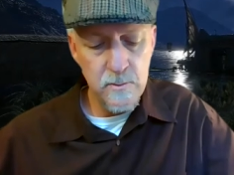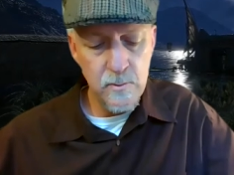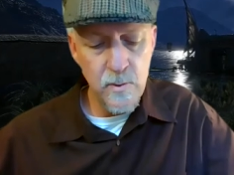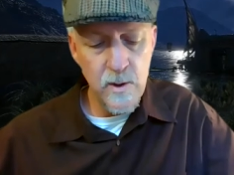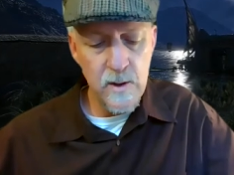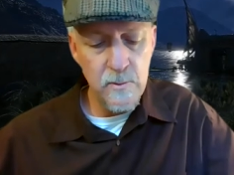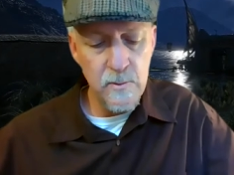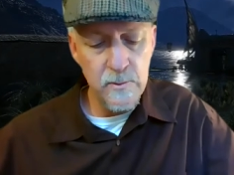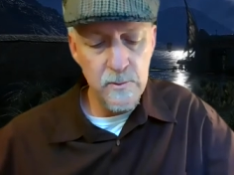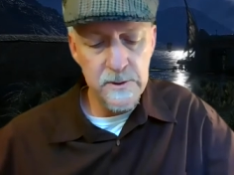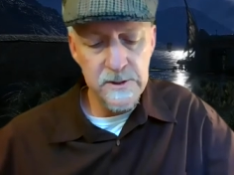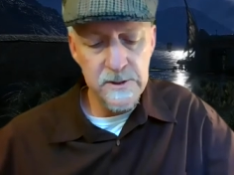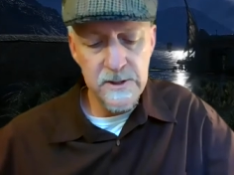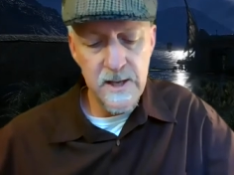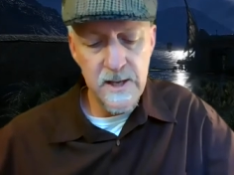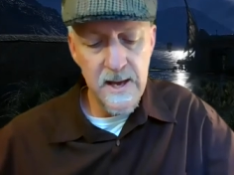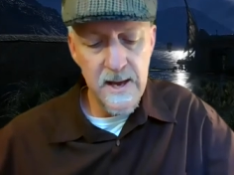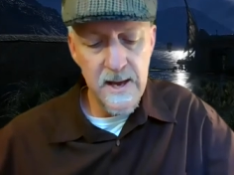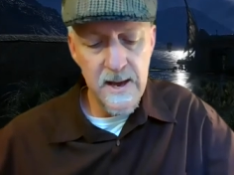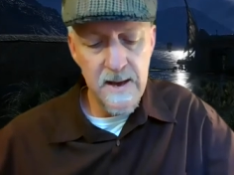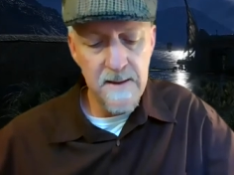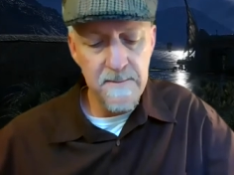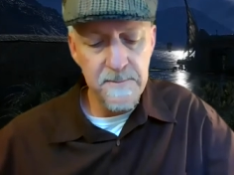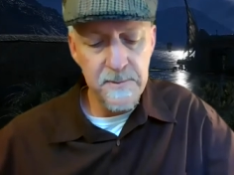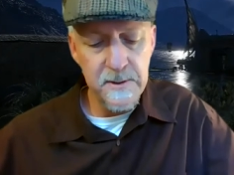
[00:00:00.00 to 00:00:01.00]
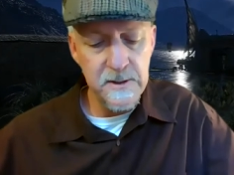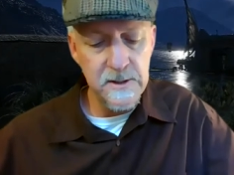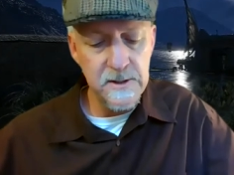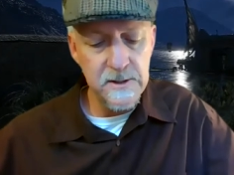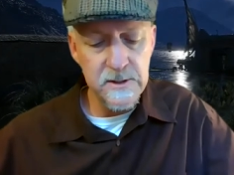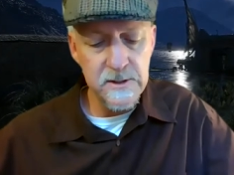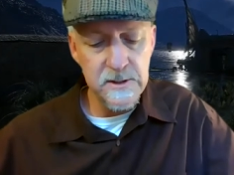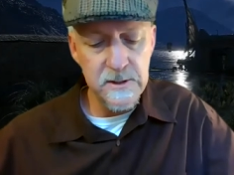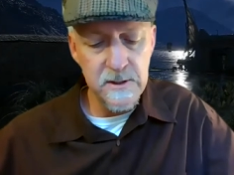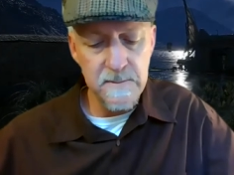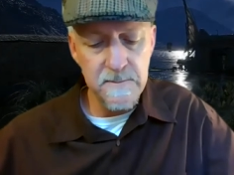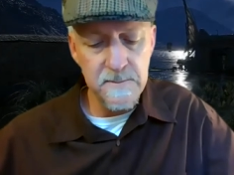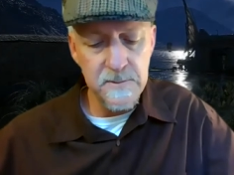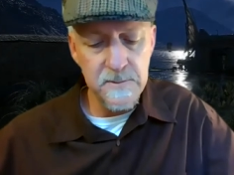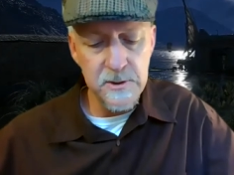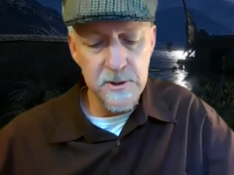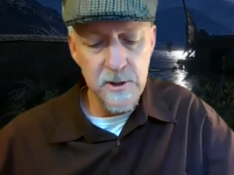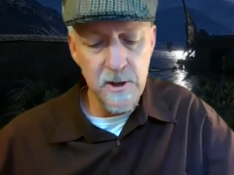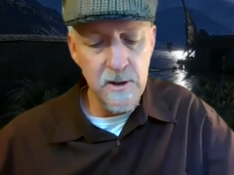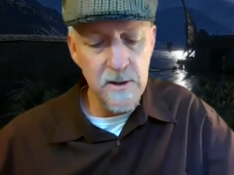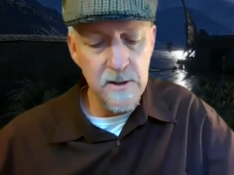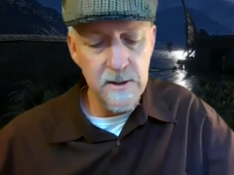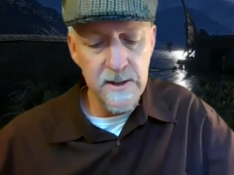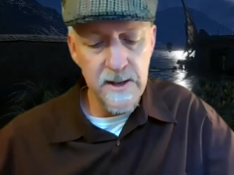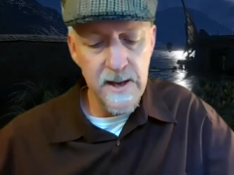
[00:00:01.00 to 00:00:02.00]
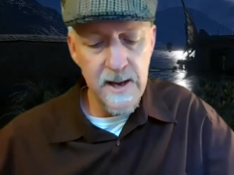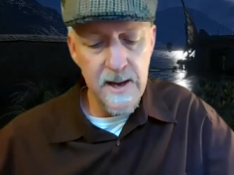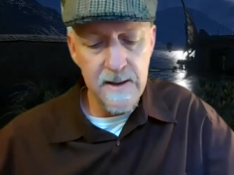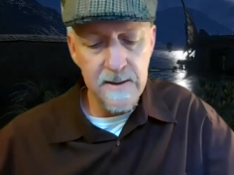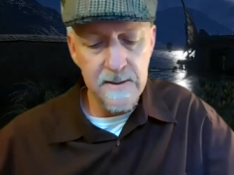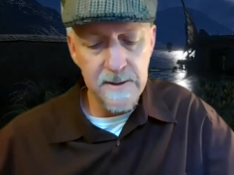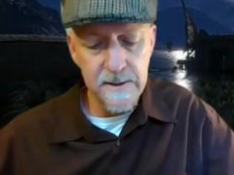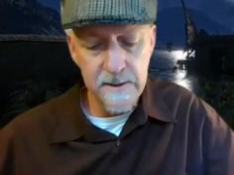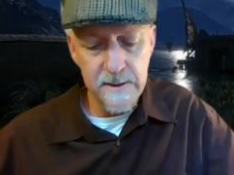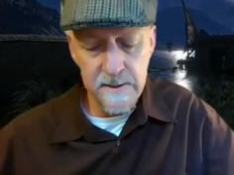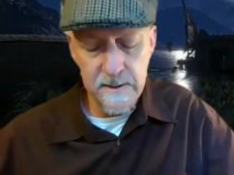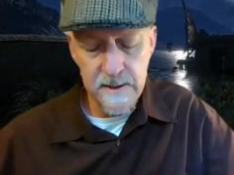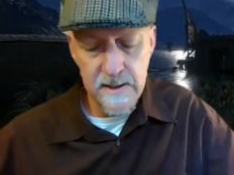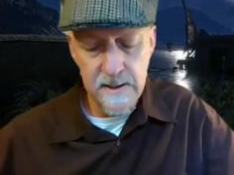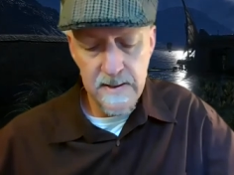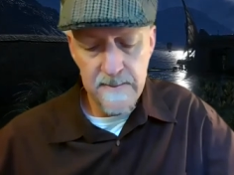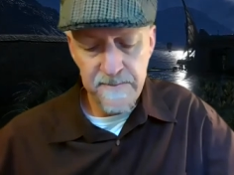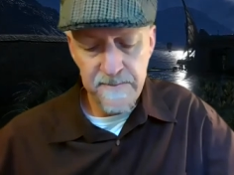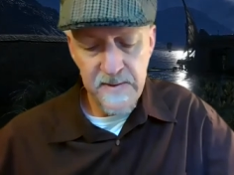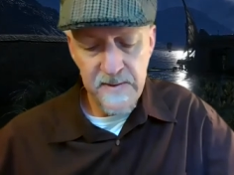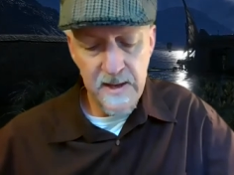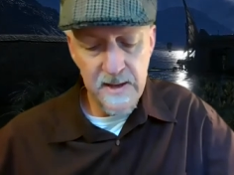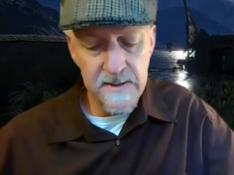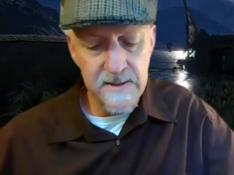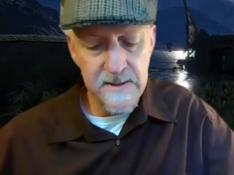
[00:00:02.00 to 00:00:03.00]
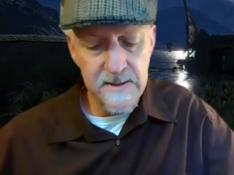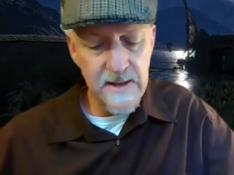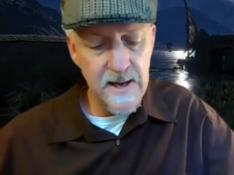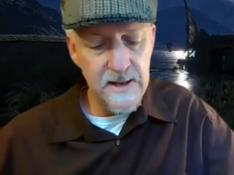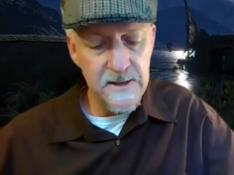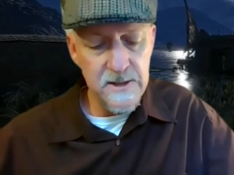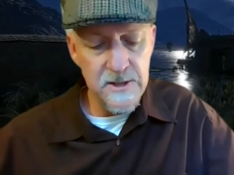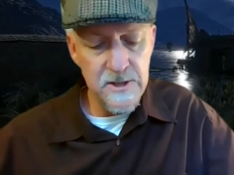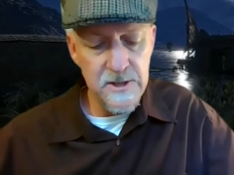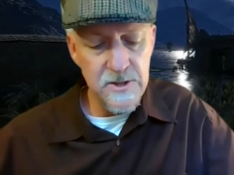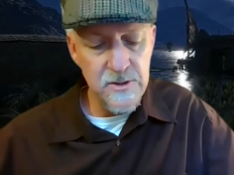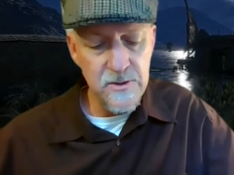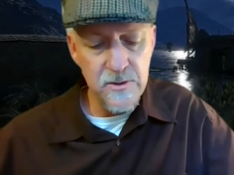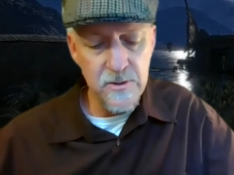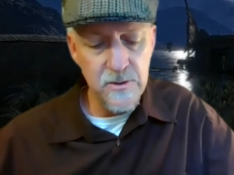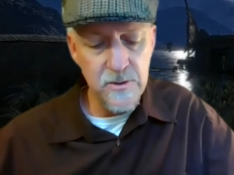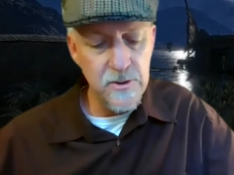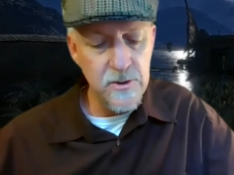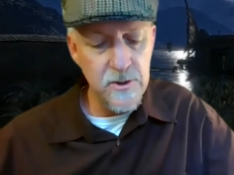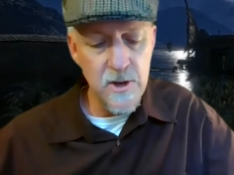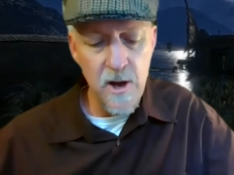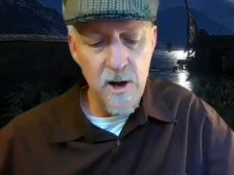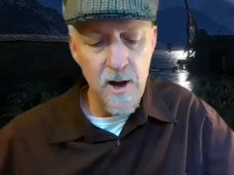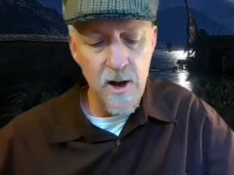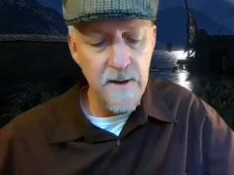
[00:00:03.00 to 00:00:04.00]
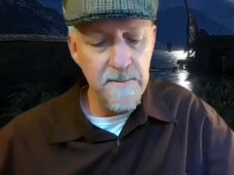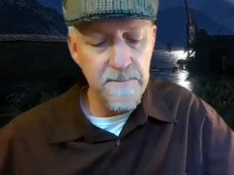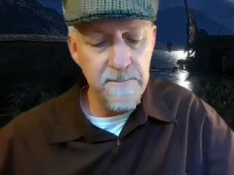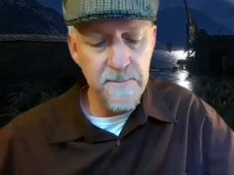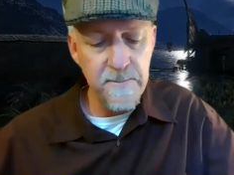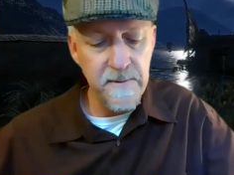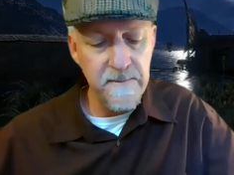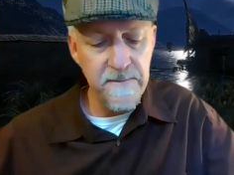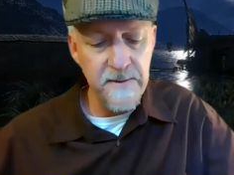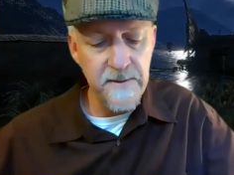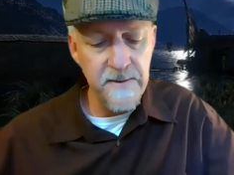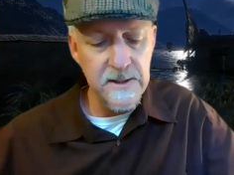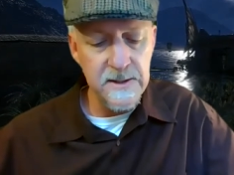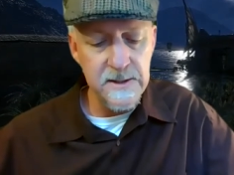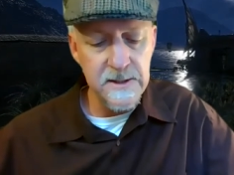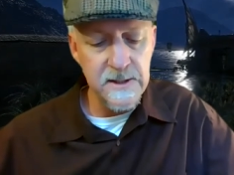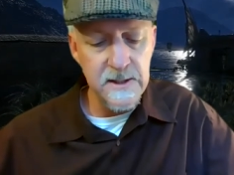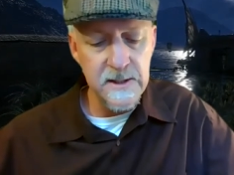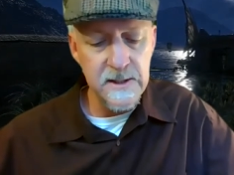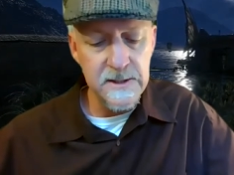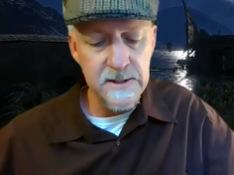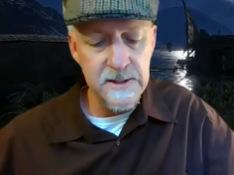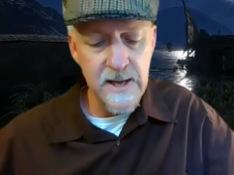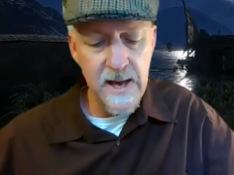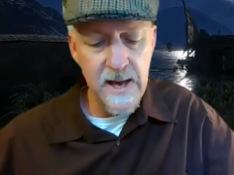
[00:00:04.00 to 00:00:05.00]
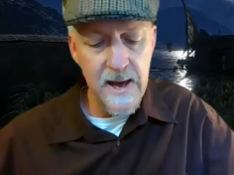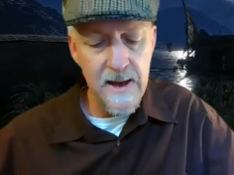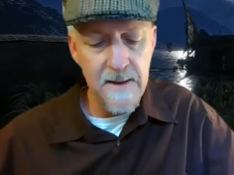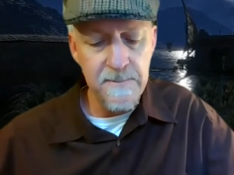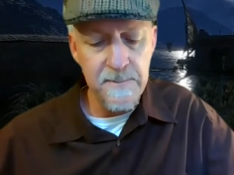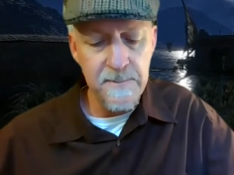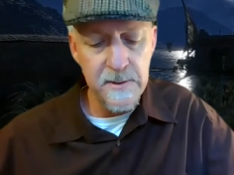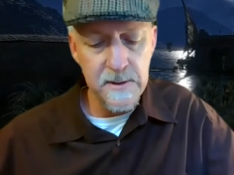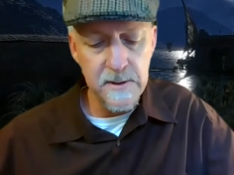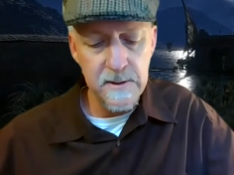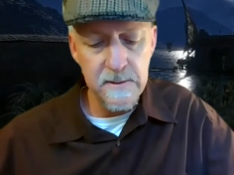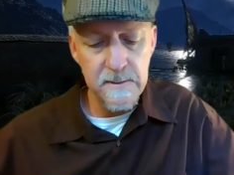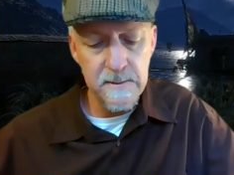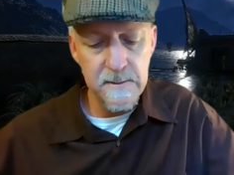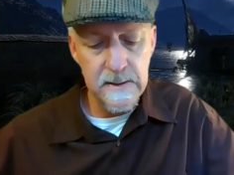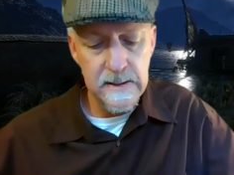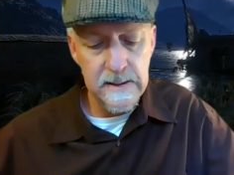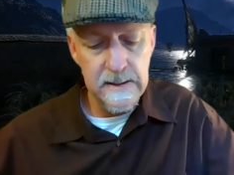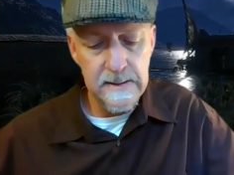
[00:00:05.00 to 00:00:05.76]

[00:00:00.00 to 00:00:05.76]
what was to happen in some dark alley and that he could not prevent its happening.